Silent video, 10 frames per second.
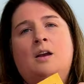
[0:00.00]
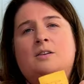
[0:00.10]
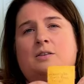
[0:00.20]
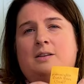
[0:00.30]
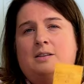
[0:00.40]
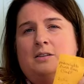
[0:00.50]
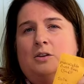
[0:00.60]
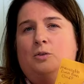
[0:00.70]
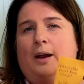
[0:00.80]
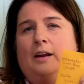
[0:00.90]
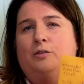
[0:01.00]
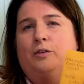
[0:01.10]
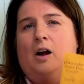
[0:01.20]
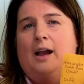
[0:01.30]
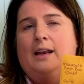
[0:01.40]
So this is a great
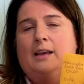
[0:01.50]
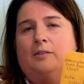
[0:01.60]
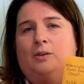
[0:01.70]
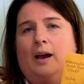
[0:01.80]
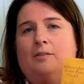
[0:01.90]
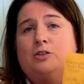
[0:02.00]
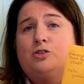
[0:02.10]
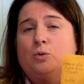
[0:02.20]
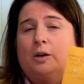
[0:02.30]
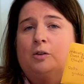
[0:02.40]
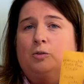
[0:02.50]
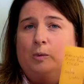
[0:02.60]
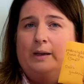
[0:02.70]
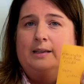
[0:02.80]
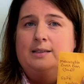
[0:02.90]
variety if you have a short
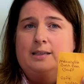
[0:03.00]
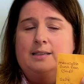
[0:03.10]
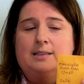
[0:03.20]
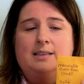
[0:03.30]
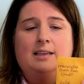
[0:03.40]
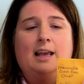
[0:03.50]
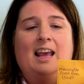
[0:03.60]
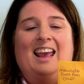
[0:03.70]
growing season